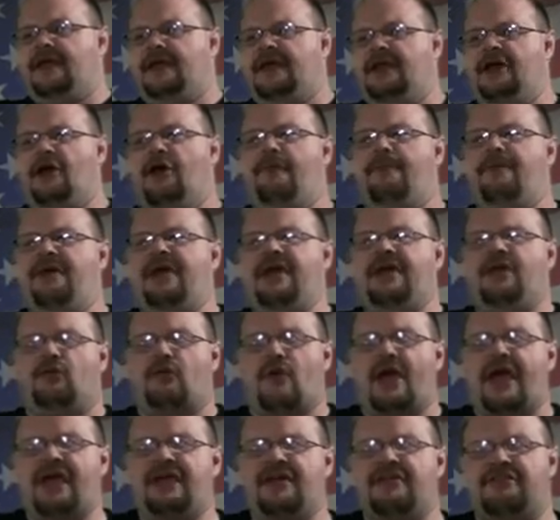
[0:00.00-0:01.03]
you know, being
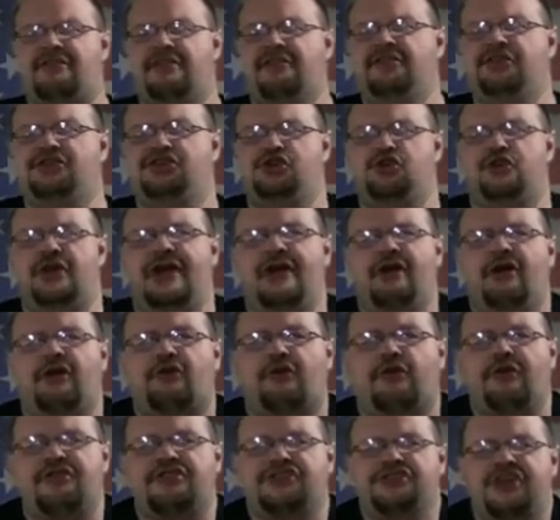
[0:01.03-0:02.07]
raised in the
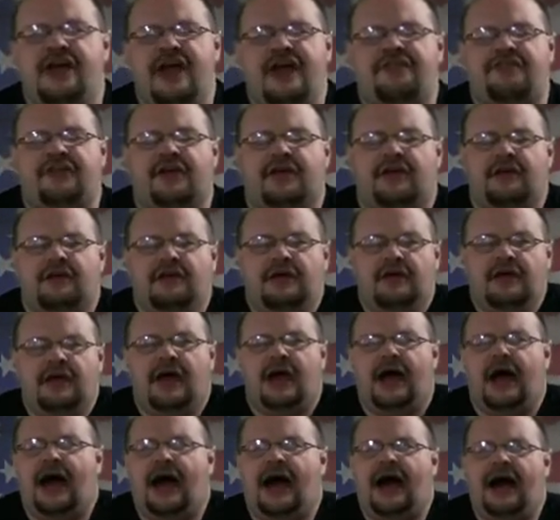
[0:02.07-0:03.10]
Judeo-Christian ethic.
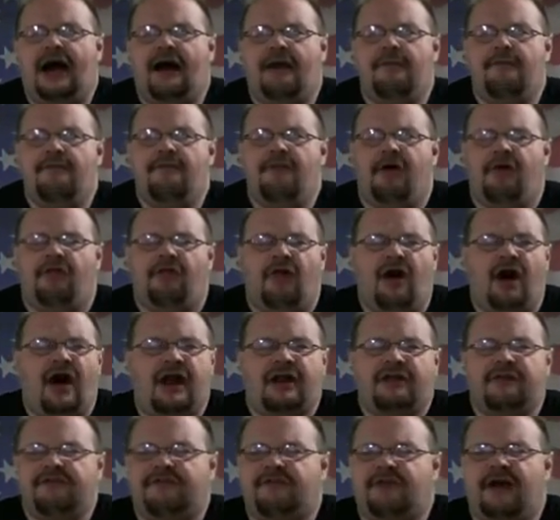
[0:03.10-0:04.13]
A
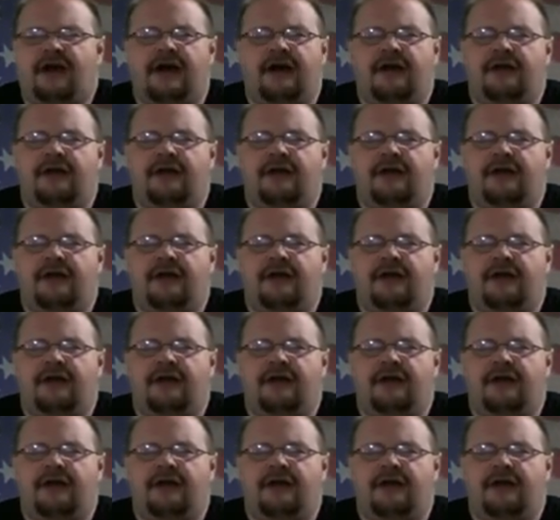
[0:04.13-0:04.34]
lot of